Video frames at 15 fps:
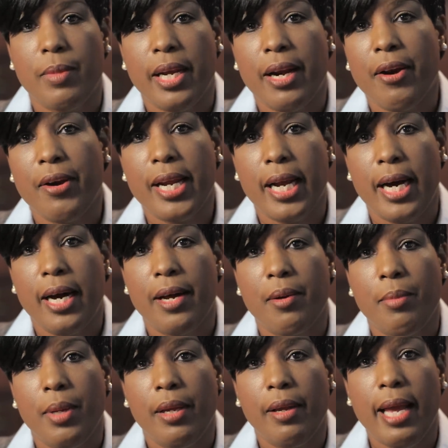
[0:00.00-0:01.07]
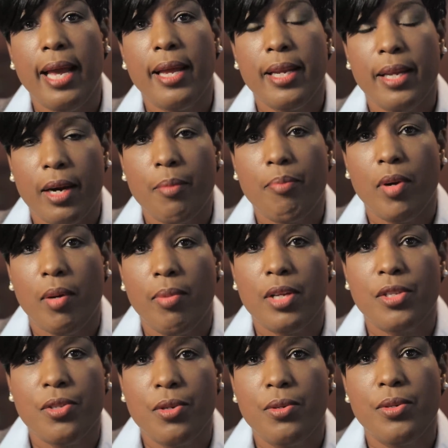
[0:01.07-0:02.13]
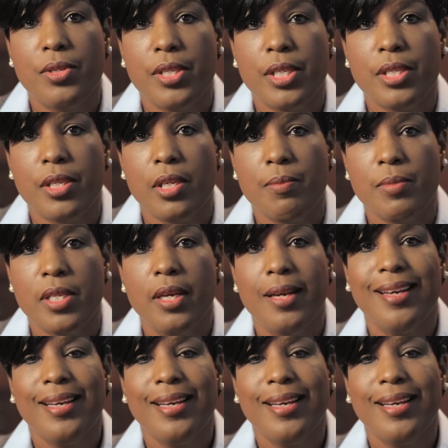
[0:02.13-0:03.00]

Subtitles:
in our economy, and in our public school systems,